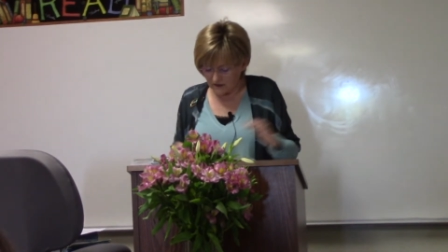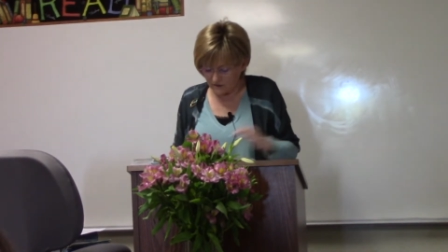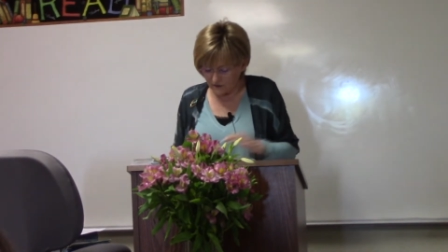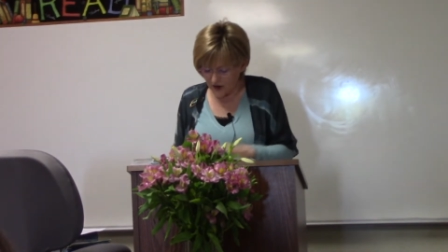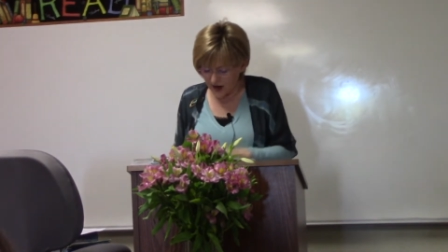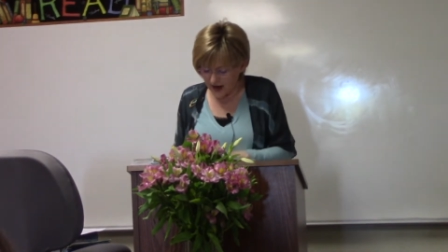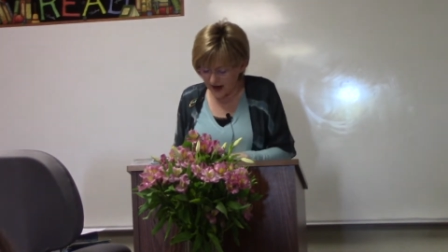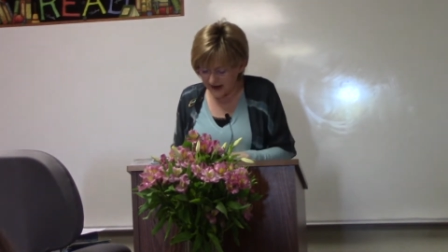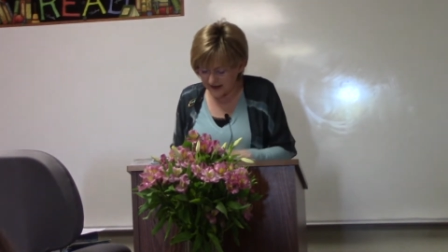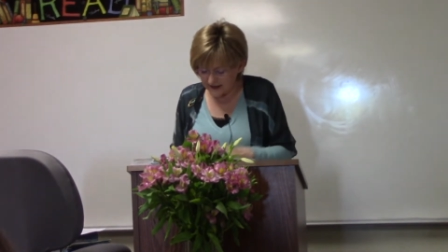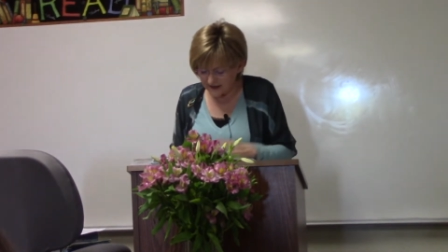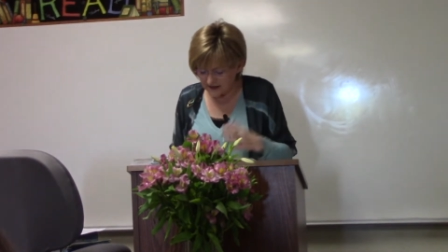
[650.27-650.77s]

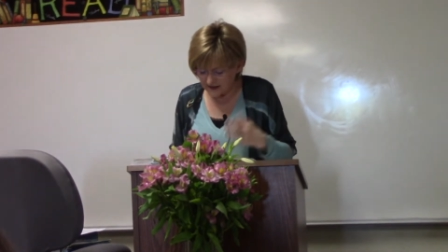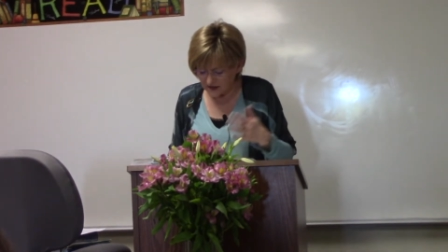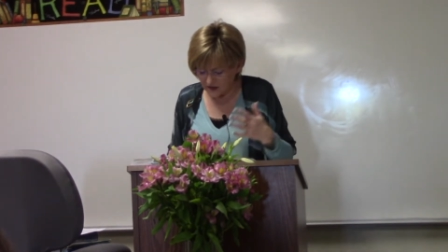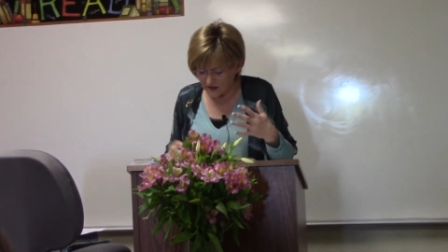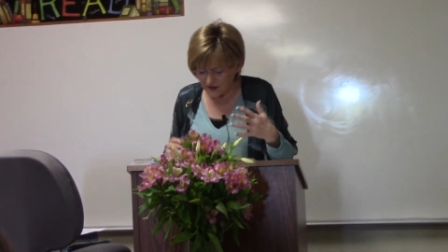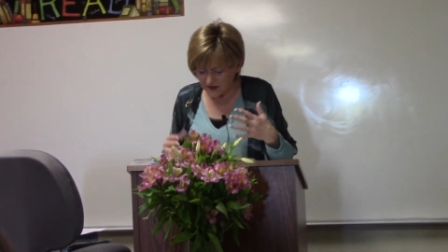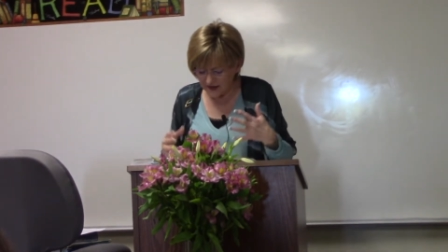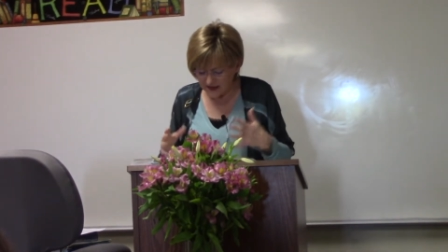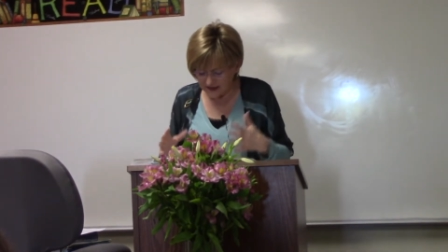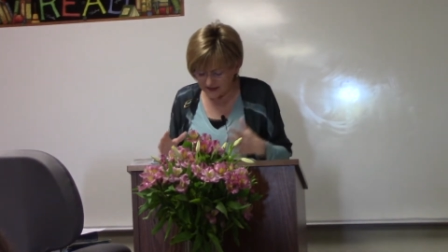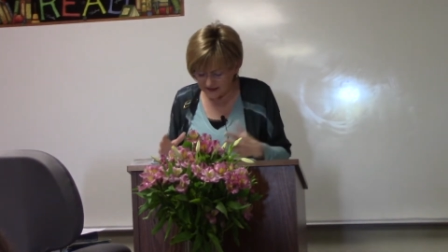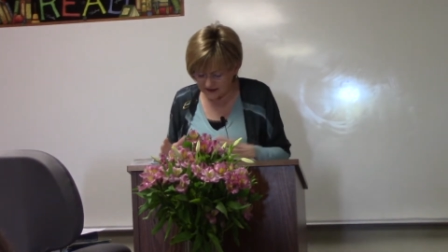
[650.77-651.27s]
Right. So
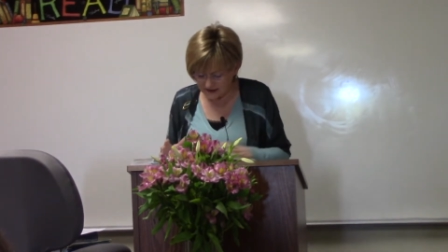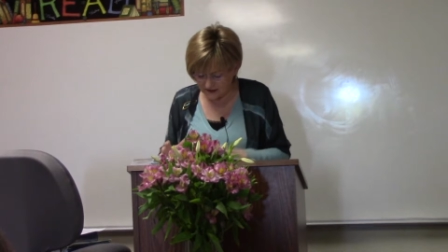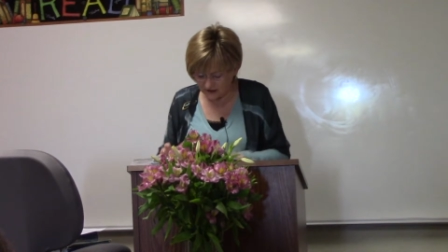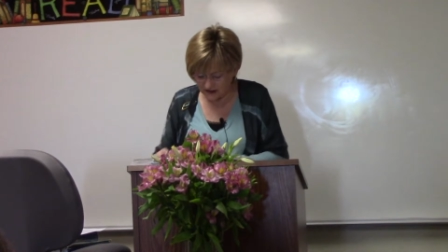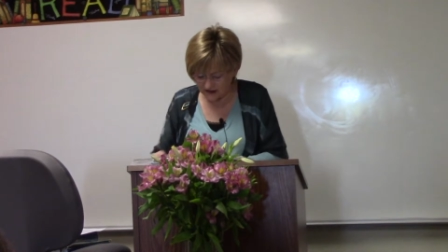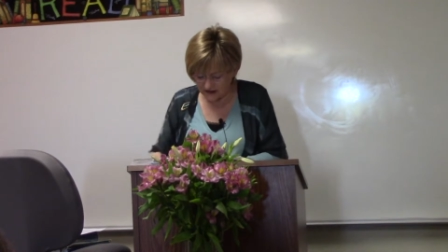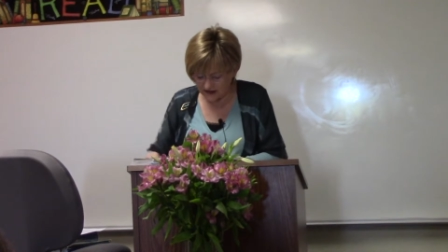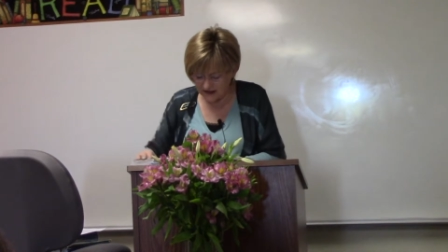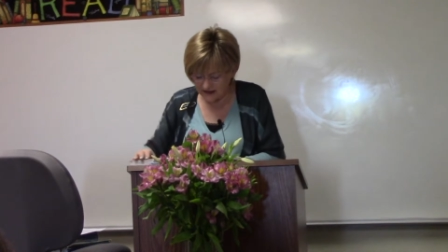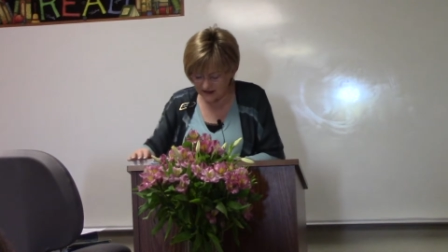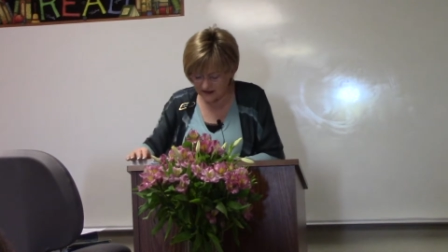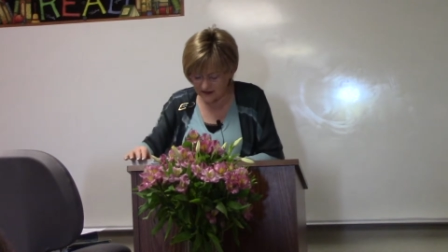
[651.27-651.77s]
these
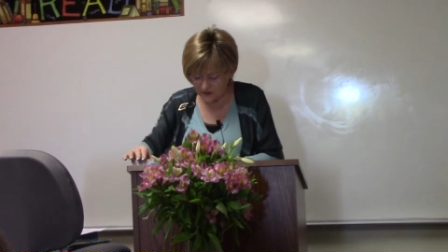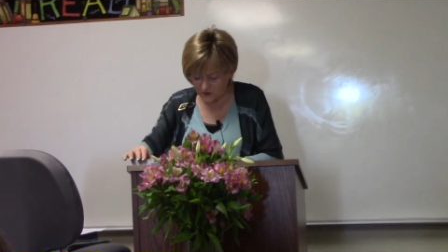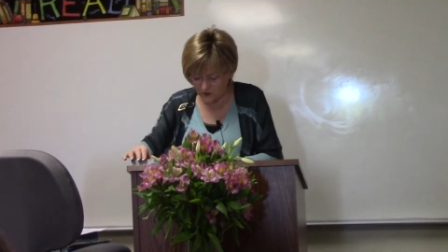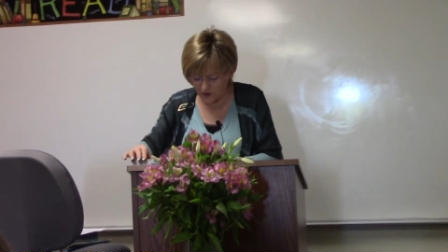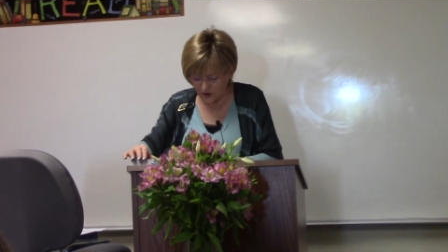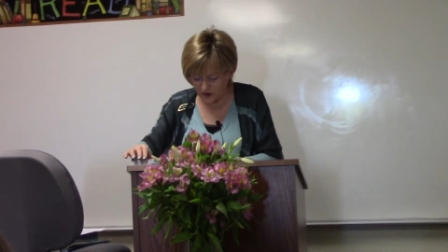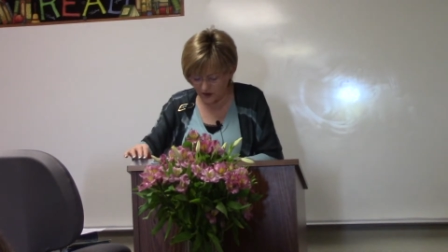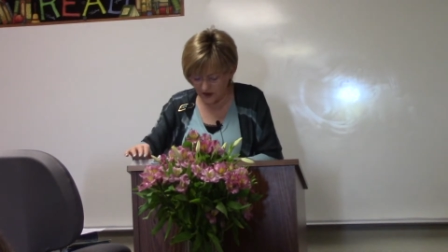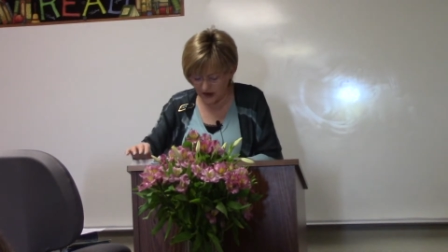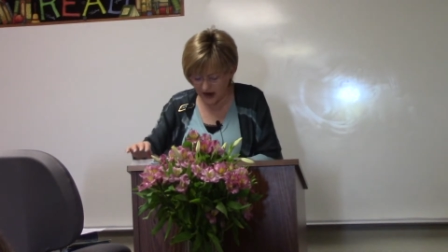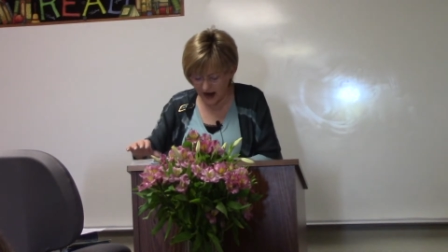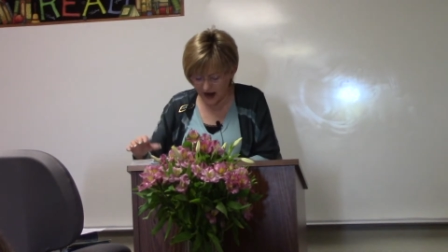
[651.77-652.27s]
these
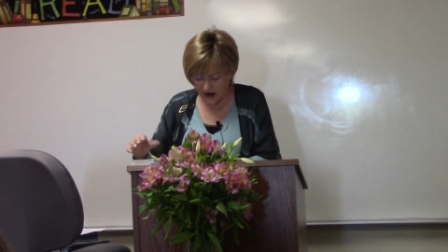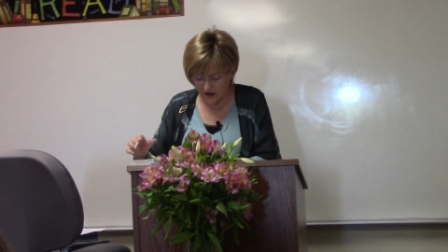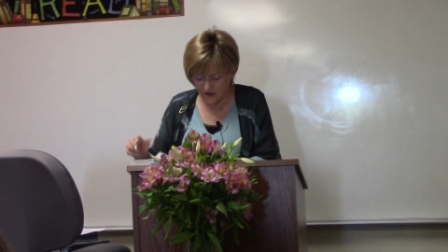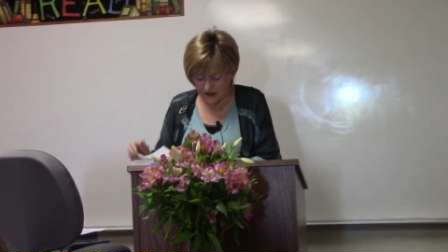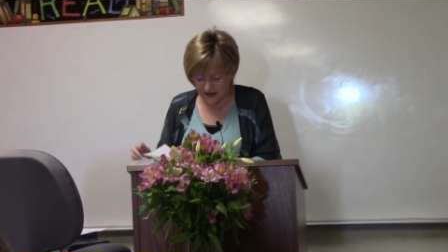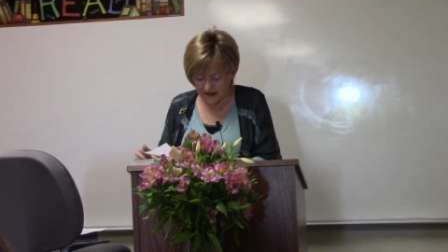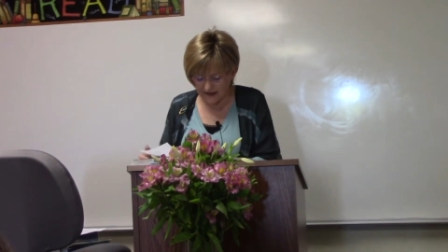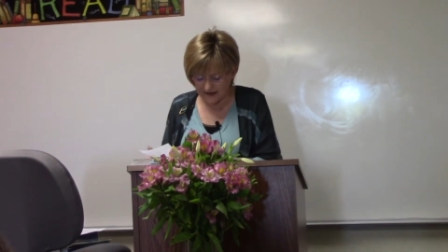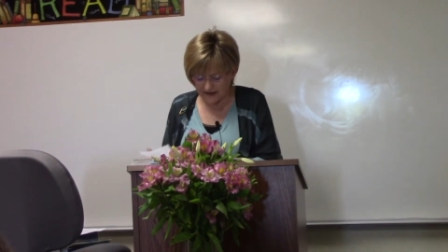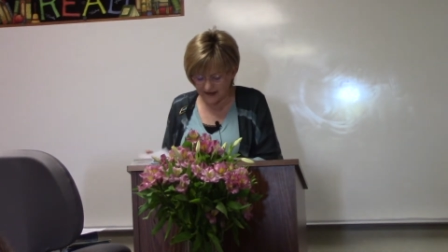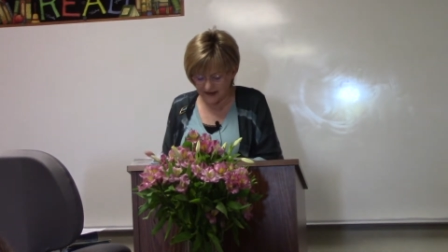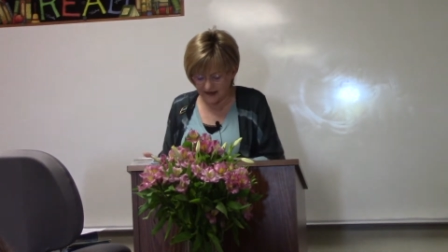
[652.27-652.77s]
were how
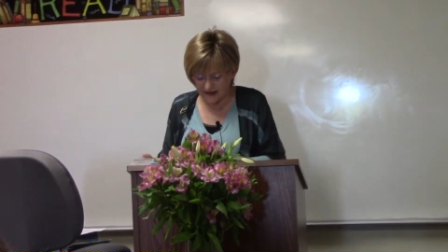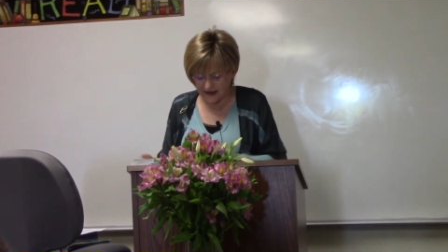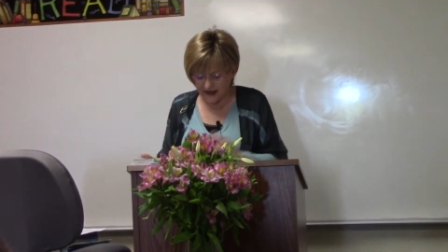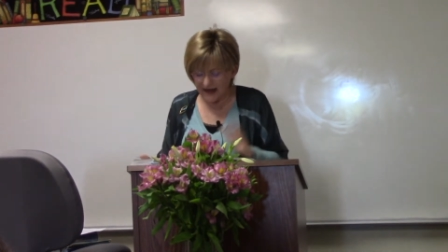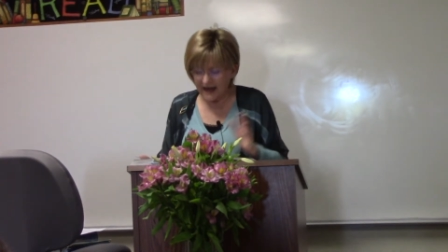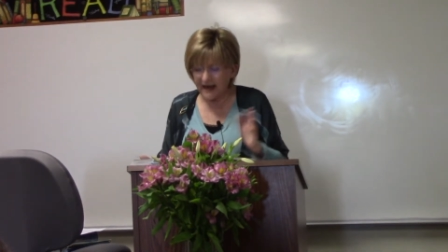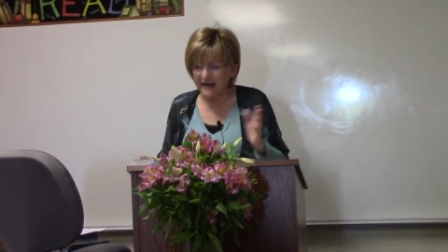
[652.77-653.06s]
he did it,